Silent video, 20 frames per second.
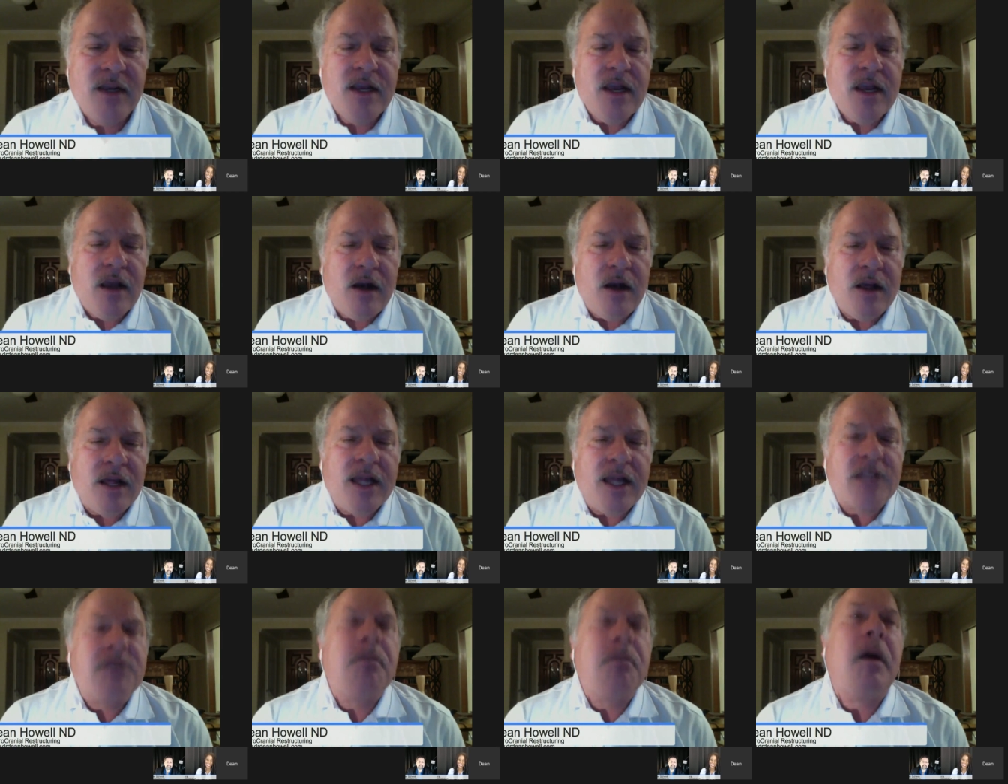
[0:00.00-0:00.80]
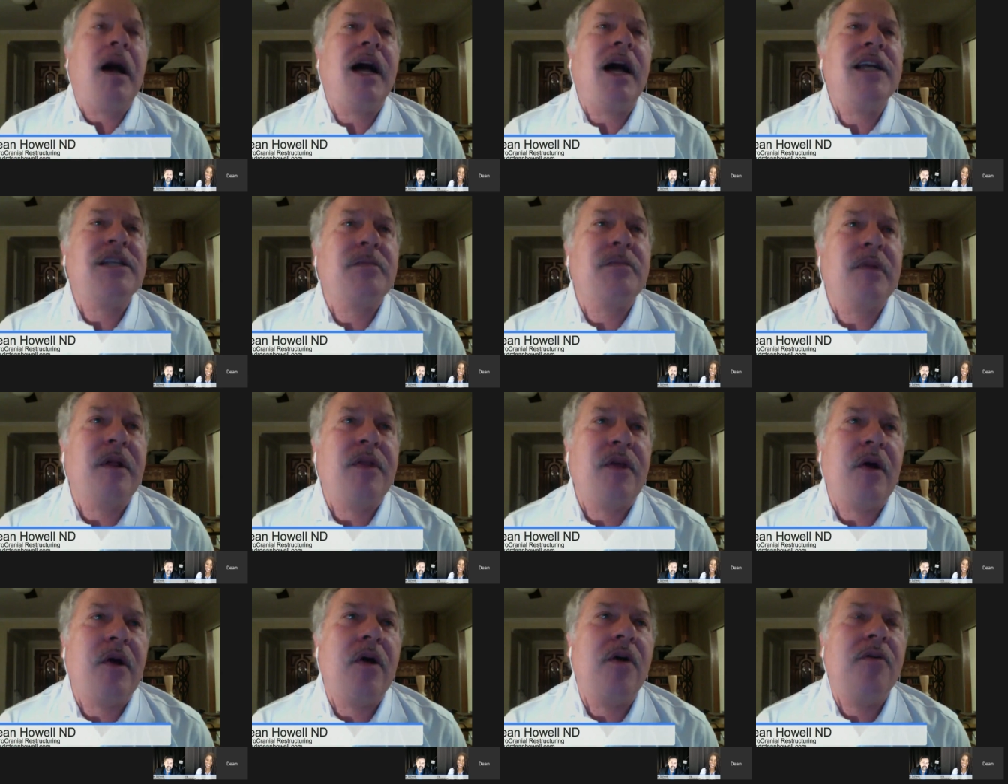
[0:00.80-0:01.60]
Uh, it's possible,
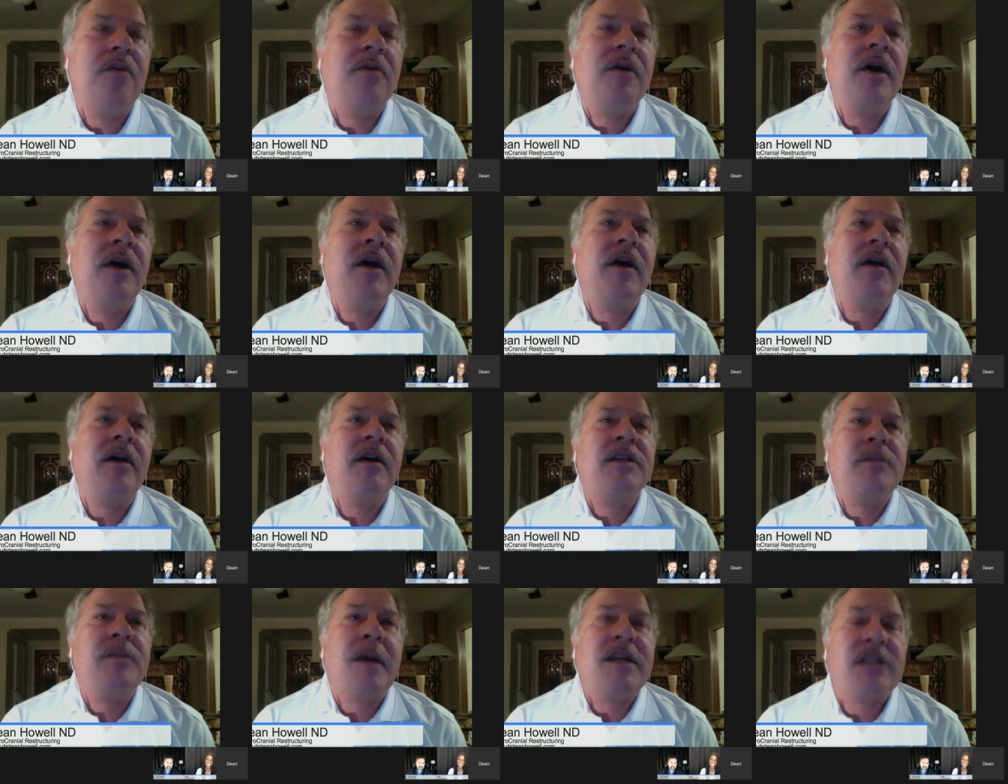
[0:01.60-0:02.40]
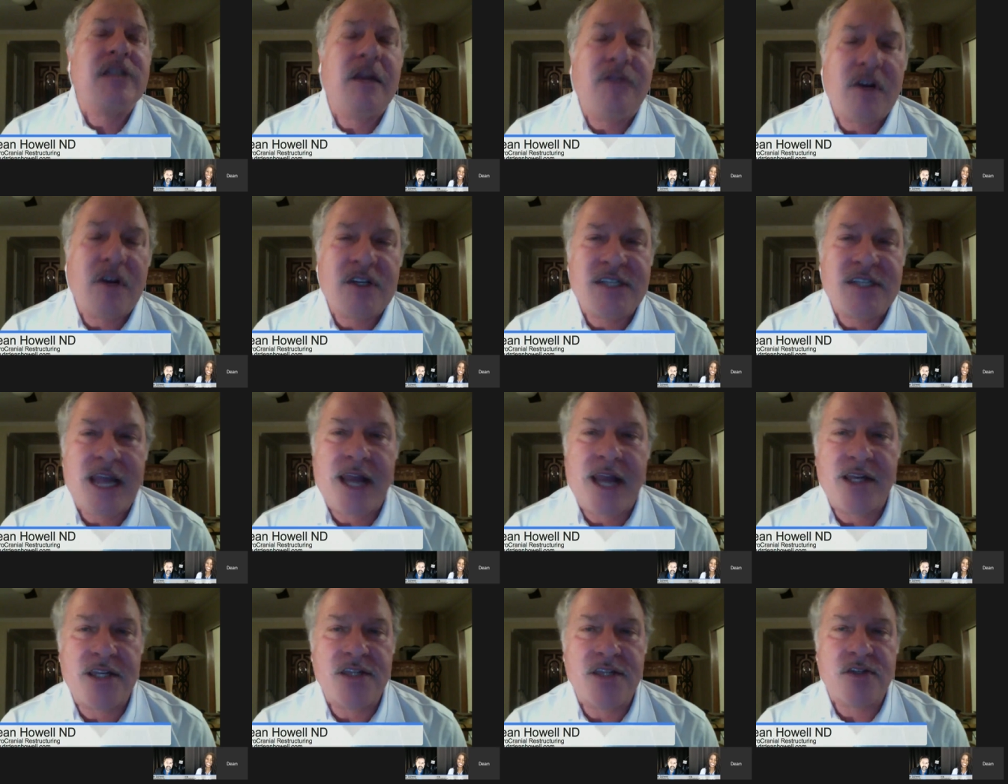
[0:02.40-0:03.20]
though, uh, especially if your
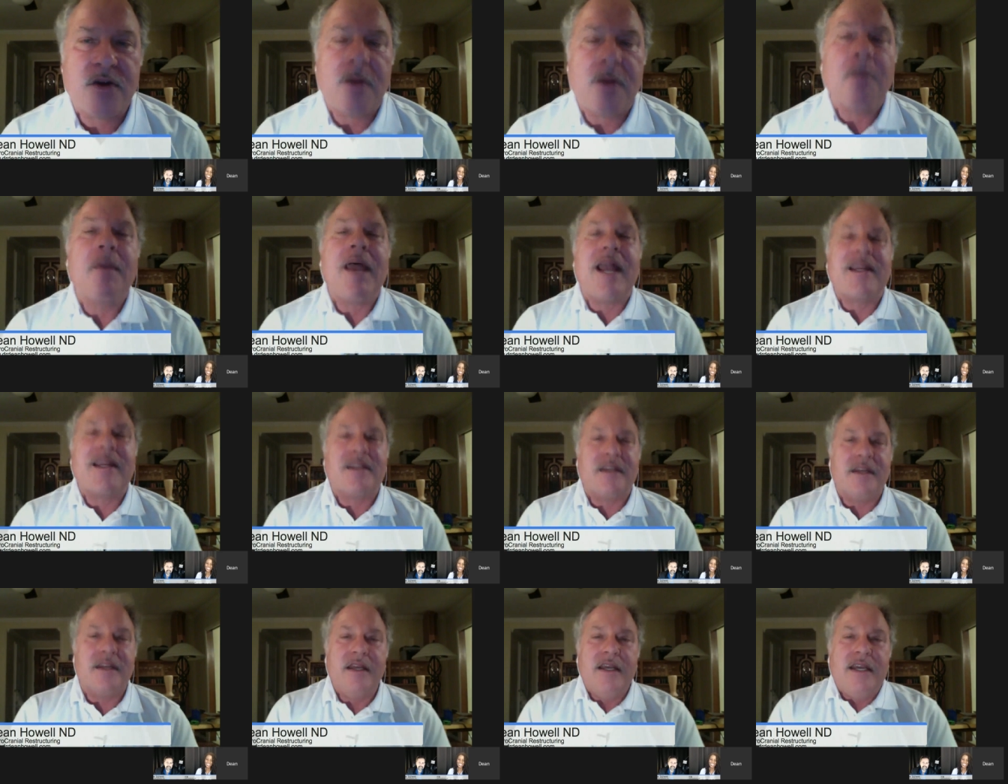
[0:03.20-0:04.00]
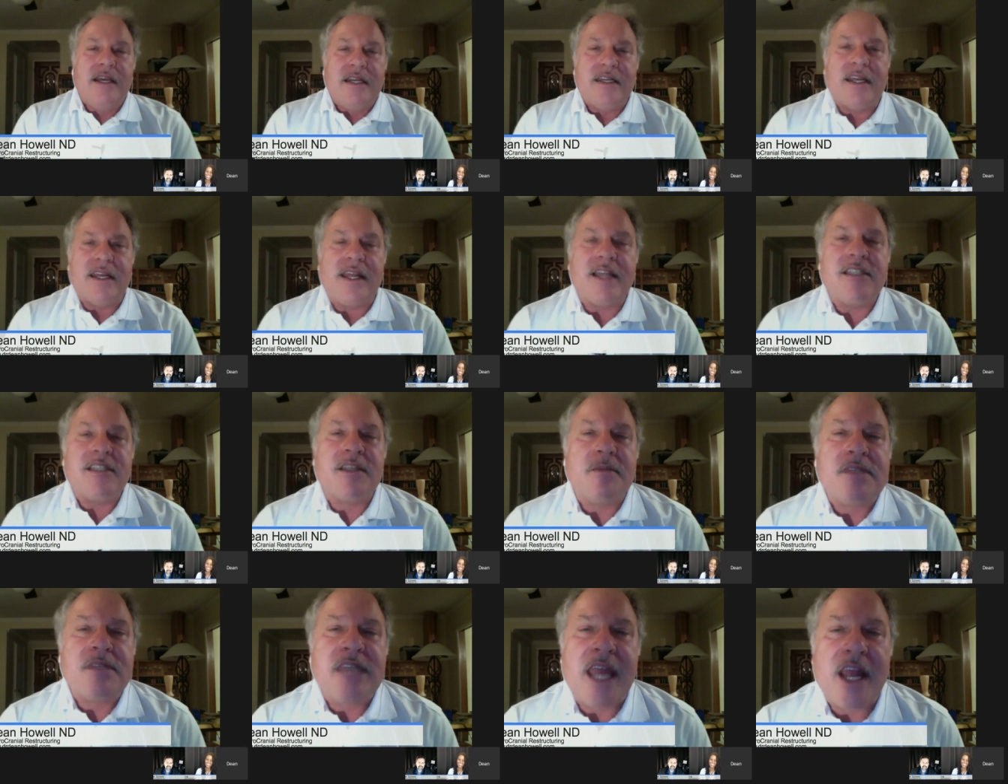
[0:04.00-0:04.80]
sinuses are impacted, to get
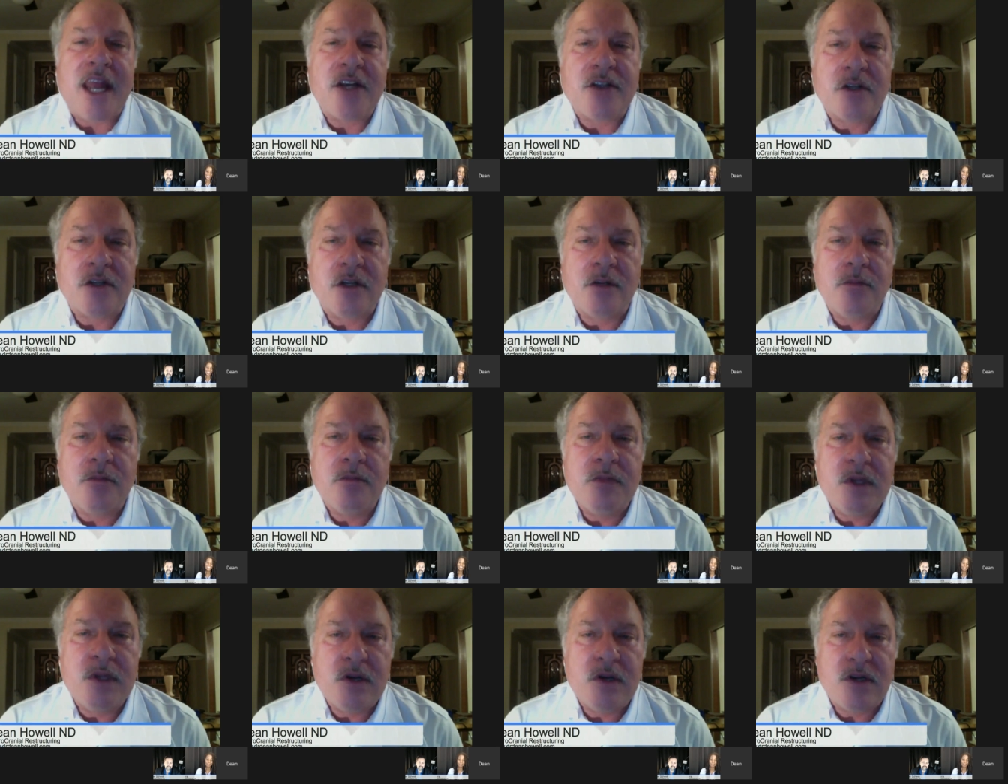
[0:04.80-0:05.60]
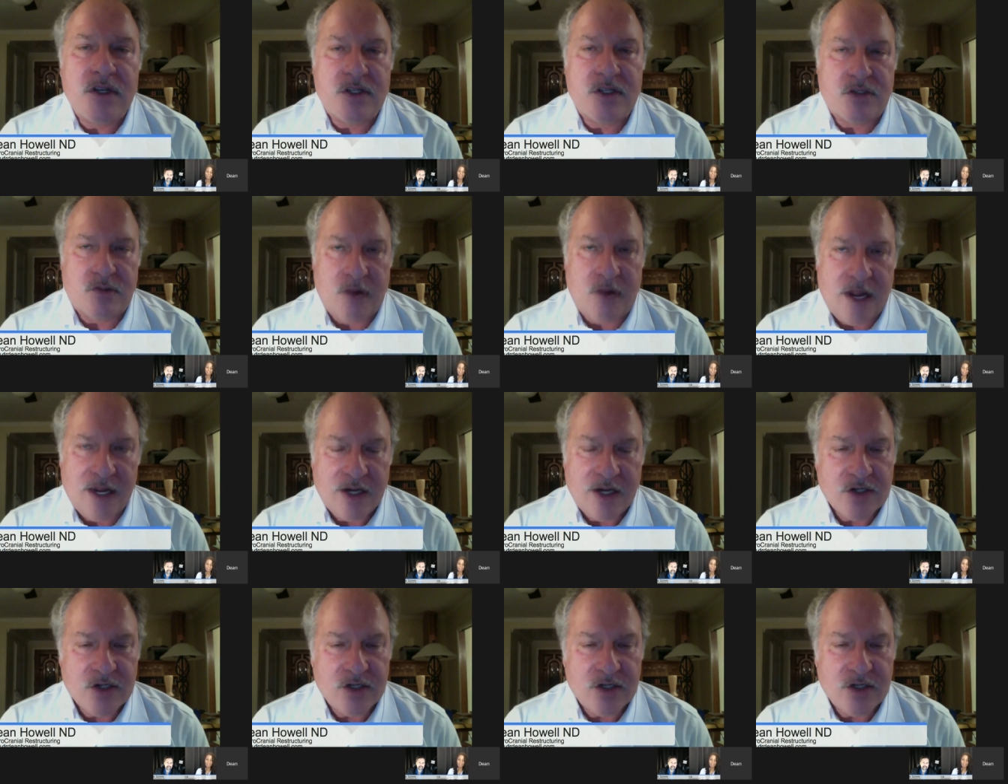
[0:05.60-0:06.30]
substantial mucus drainage.